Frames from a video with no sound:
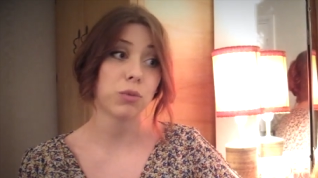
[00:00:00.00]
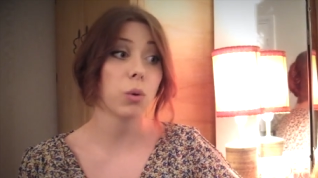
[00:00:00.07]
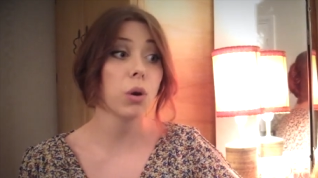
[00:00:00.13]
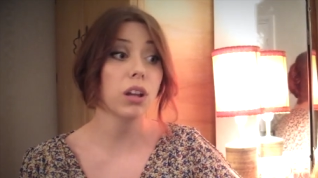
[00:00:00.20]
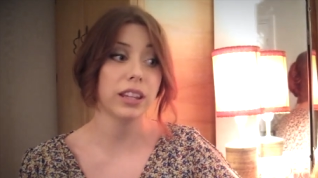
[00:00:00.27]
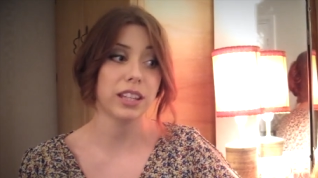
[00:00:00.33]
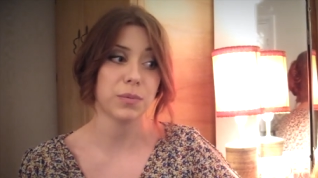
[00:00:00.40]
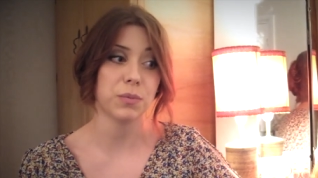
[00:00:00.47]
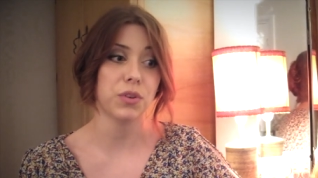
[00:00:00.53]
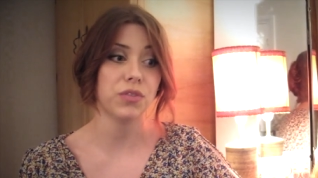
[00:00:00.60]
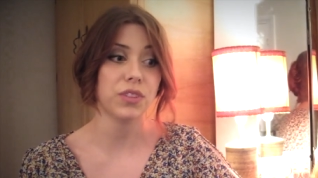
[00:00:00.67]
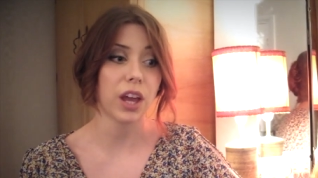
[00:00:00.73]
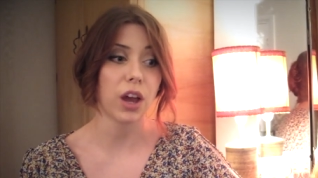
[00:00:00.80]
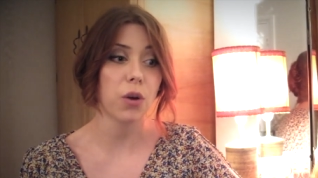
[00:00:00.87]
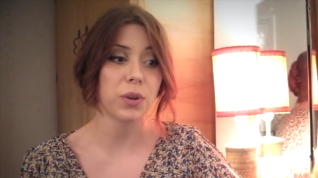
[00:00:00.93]
through all these
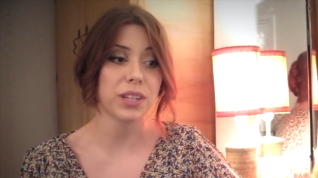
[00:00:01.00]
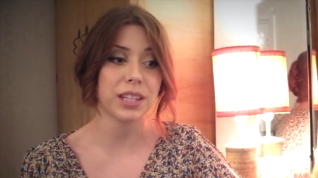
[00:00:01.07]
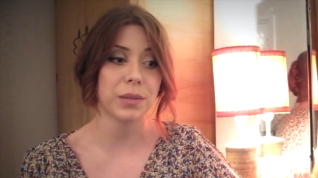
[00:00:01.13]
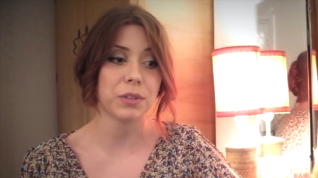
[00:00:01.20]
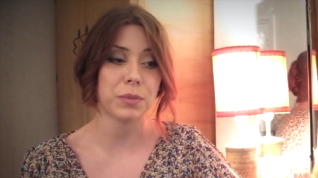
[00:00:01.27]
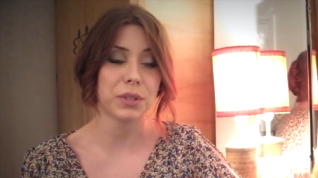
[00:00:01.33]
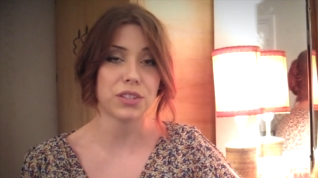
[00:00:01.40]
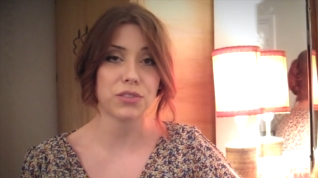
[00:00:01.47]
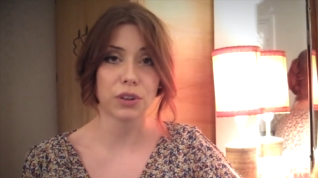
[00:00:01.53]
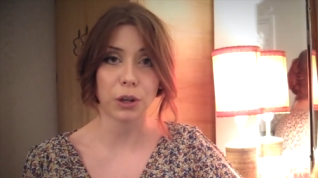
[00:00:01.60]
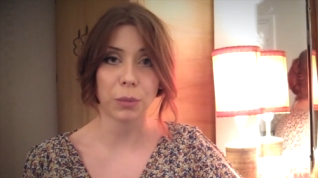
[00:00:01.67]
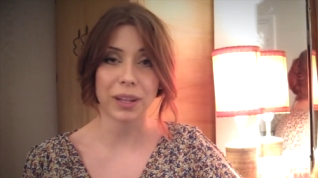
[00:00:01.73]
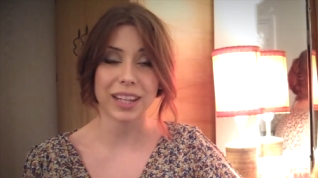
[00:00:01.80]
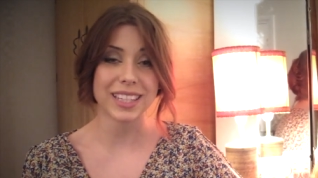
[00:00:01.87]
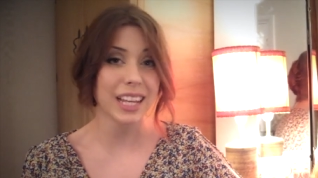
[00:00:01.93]
moves, I always seem to be
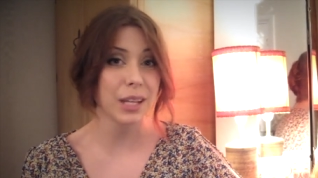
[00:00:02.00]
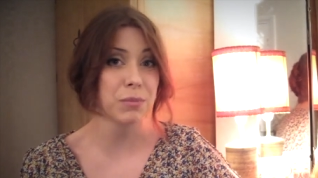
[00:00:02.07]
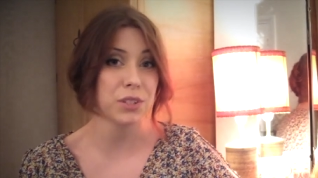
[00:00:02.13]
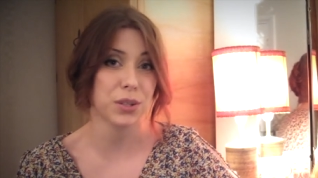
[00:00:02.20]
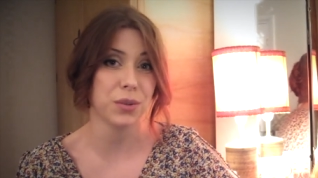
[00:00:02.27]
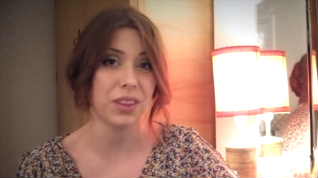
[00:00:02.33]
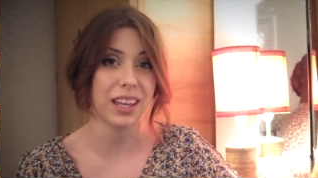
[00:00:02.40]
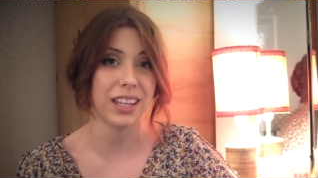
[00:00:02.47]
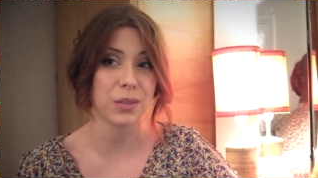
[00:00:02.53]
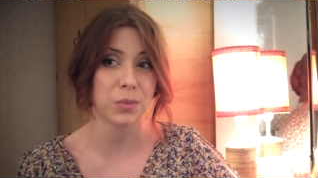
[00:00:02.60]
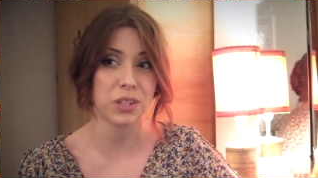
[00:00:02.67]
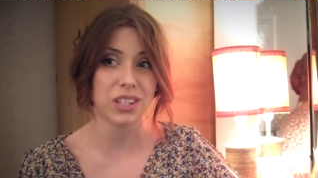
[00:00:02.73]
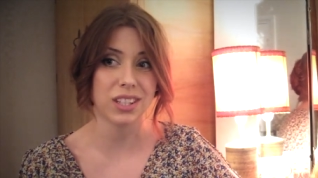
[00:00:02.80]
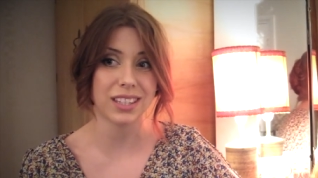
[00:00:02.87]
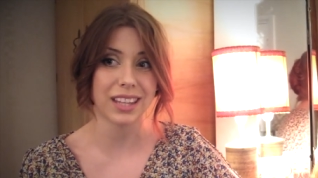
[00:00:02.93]
struck by the same two things,
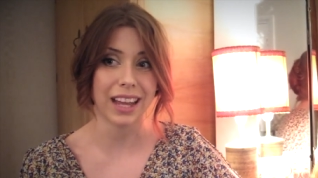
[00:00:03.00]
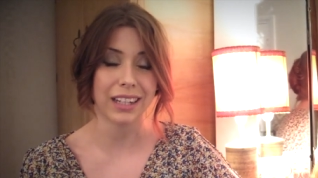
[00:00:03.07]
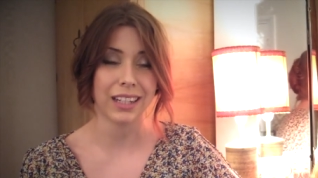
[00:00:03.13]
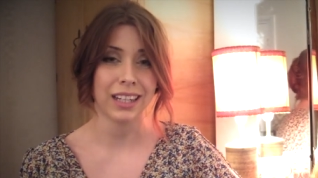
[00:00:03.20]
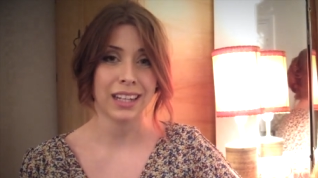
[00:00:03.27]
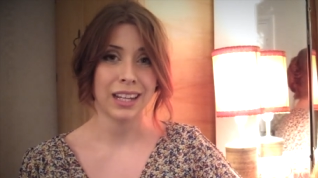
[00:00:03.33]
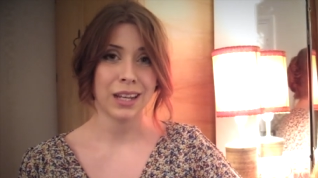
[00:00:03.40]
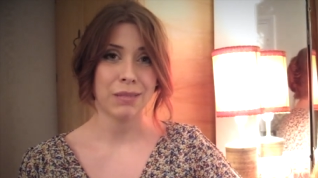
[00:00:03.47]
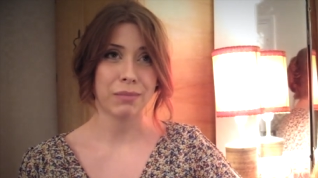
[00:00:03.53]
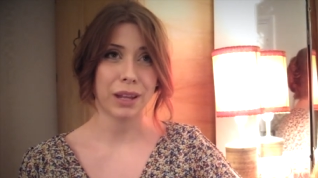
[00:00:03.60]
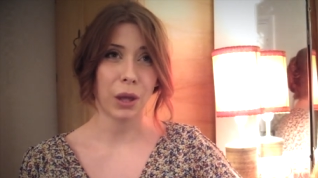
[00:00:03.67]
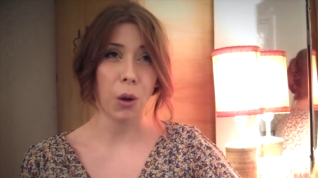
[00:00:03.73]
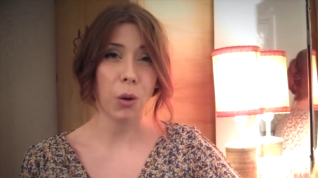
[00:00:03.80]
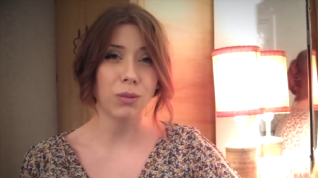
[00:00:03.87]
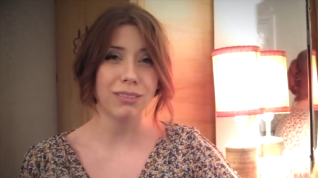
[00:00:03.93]
which is that my
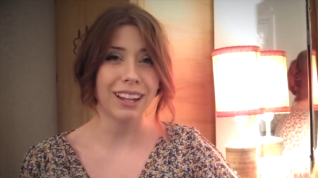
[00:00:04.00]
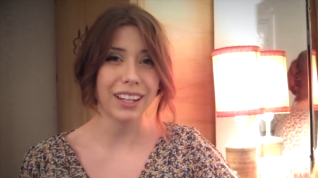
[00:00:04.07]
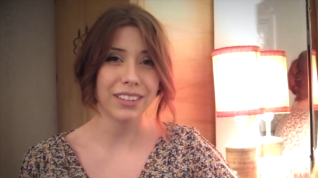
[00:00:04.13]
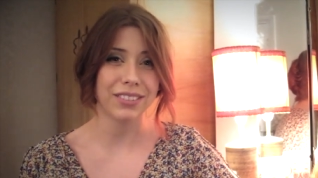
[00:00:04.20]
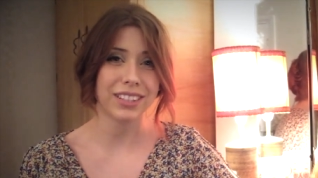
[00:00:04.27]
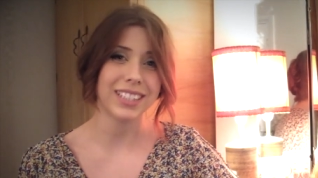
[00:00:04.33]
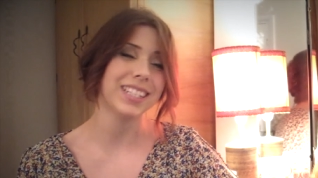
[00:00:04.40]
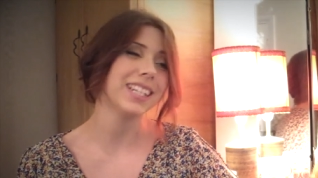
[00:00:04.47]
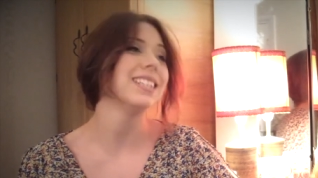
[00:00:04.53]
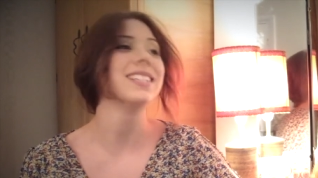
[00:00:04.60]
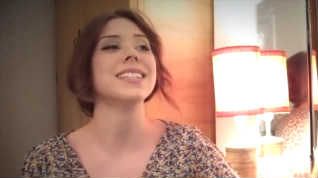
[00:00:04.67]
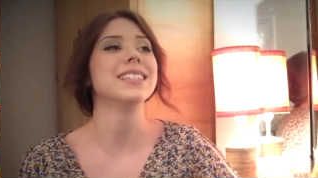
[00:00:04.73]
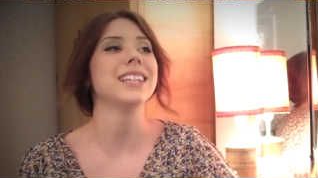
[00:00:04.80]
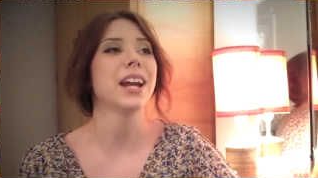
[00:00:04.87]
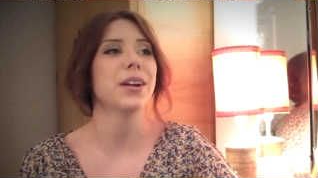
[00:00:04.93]
whole life
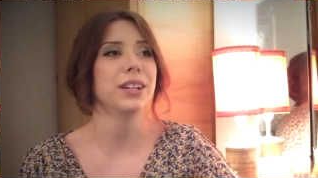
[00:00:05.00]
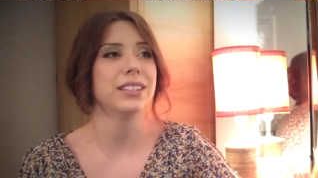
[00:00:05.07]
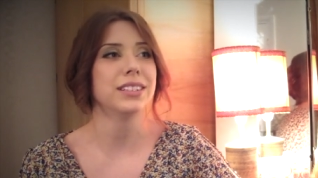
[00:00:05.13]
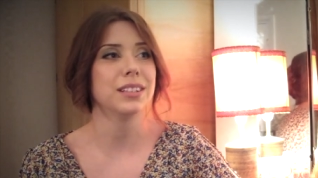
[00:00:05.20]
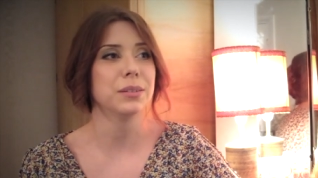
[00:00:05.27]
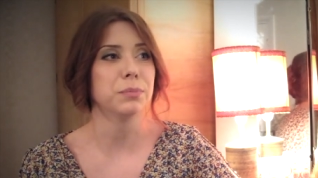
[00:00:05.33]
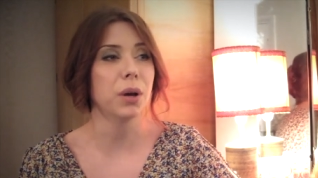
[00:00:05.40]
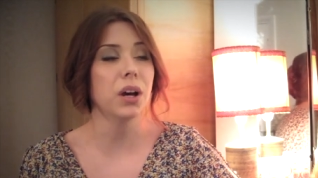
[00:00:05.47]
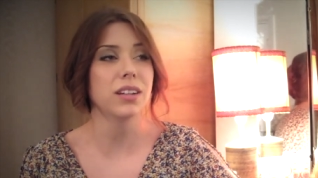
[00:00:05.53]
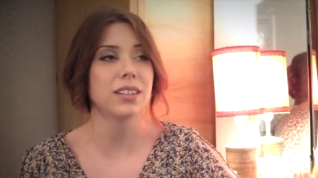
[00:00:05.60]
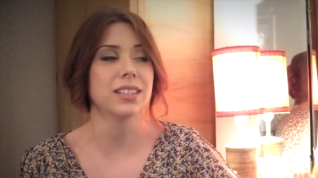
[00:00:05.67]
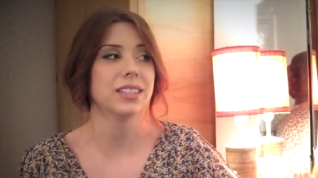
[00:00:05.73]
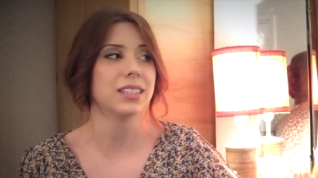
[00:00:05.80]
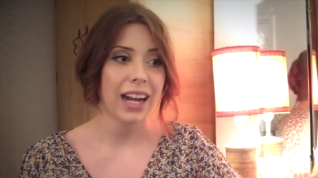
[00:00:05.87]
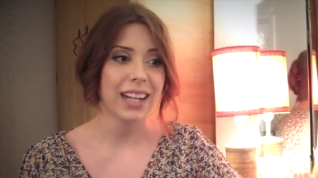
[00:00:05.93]
condenses down into
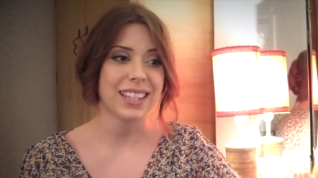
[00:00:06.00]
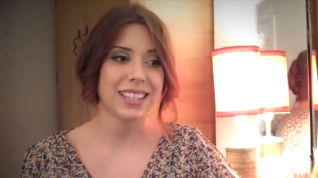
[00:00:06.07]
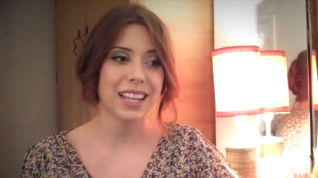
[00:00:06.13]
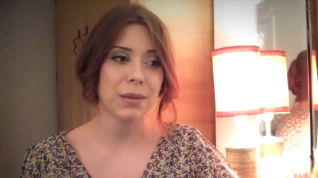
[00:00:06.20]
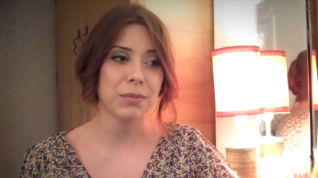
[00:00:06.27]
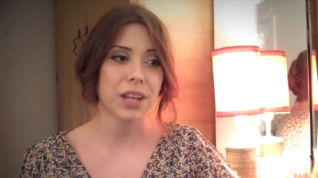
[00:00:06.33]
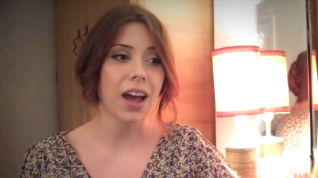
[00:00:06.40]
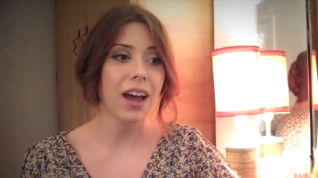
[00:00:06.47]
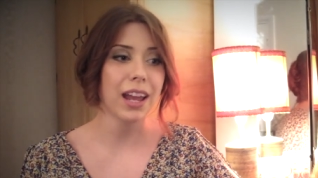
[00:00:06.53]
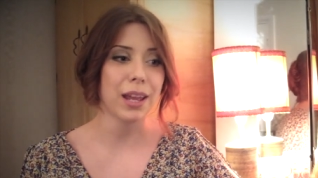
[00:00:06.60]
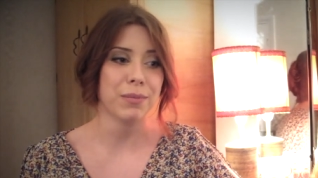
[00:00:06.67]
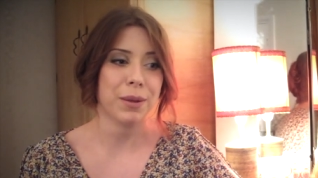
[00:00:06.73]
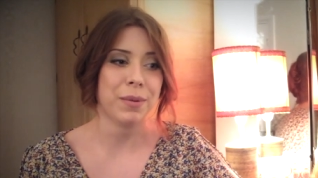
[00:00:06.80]
boxes, and at the same time